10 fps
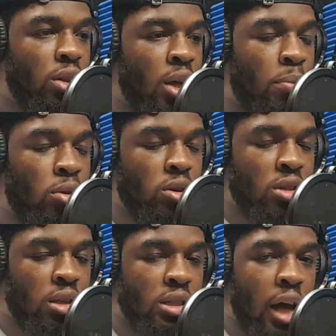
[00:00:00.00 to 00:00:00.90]
They pull you
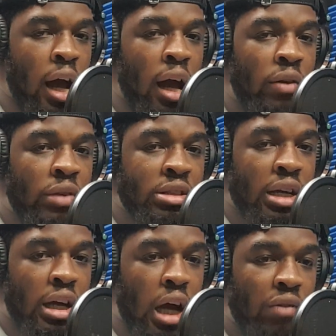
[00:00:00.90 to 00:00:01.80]
to the side, they
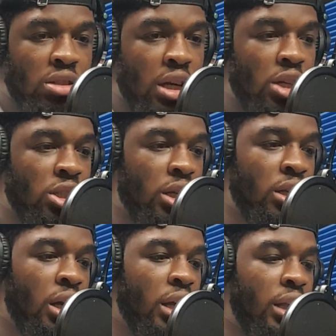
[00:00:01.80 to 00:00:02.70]
take a
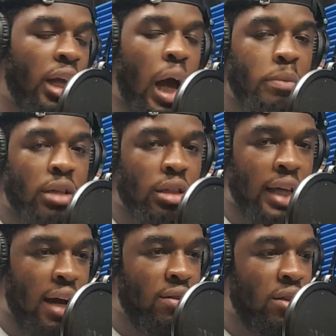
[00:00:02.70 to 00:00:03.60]
conversation, the cops get
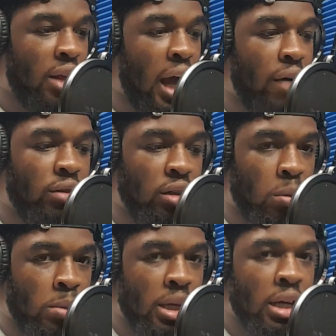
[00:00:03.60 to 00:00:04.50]
together, they have a little
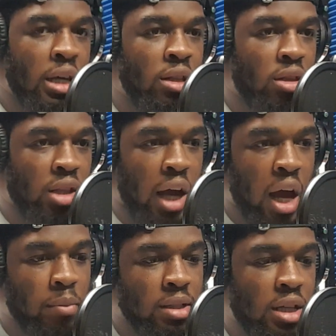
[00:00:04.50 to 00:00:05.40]
meeting, the
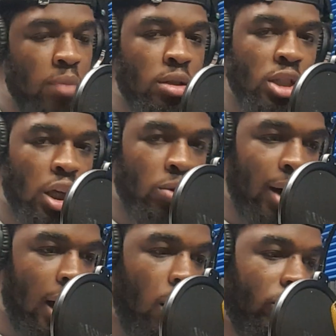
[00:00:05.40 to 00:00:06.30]
ambulance come to check you
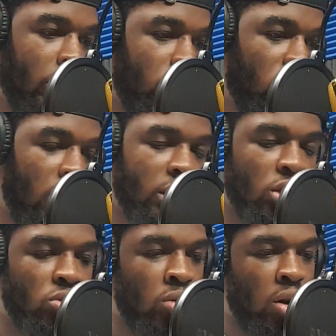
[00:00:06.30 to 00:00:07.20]
out, they drug
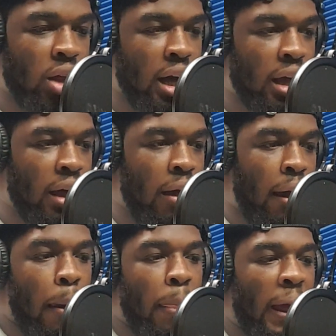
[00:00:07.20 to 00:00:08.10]
test you, all that.
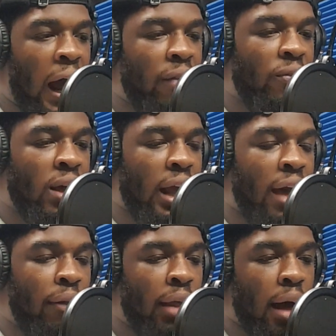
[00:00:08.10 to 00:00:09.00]
I think
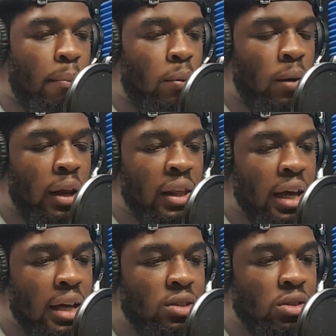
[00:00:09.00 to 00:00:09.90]
at that point,
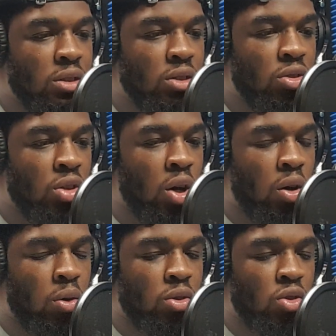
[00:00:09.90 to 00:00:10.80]
yes,
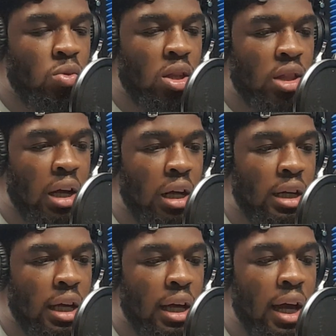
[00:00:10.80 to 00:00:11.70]
you would think
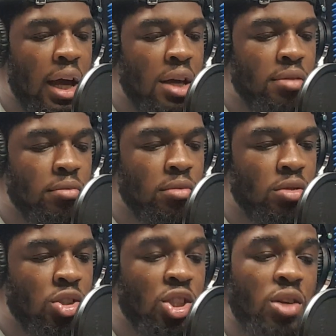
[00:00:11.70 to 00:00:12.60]
like, hey,
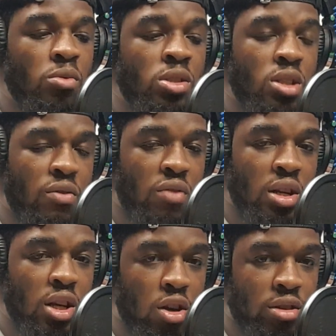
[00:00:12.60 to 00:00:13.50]
she was
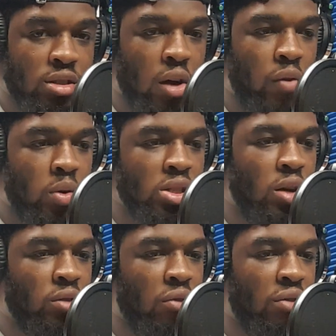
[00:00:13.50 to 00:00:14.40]
defending herself, it was
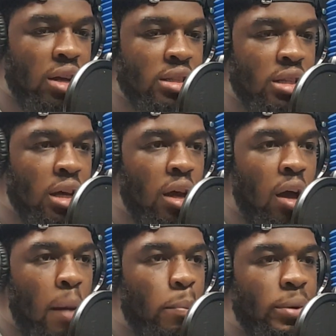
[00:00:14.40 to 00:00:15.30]
self-defense.
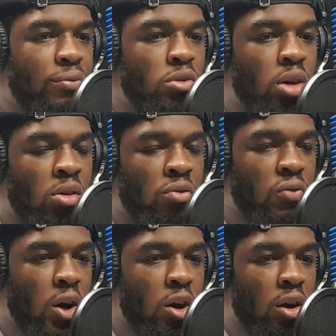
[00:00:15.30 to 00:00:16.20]
But if you
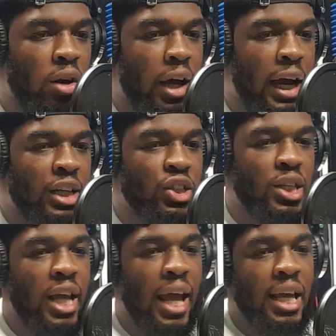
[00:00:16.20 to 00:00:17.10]
confer and
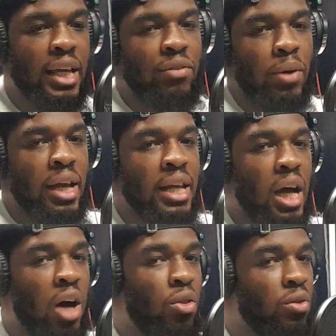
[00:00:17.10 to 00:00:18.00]
she can't give you
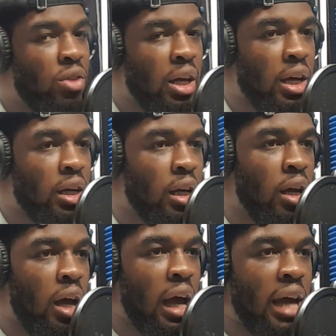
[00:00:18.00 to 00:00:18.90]
any other thing
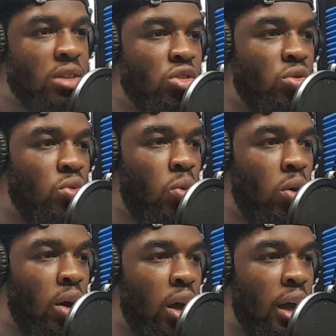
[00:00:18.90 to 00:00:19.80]
as to
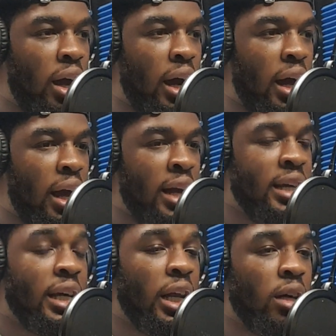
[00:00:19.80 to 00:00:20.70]

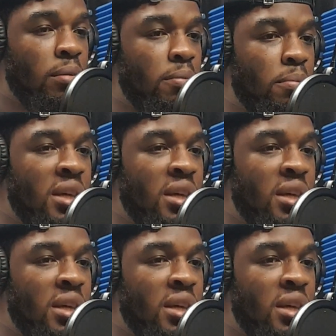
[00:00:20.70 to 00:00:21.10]
any kind of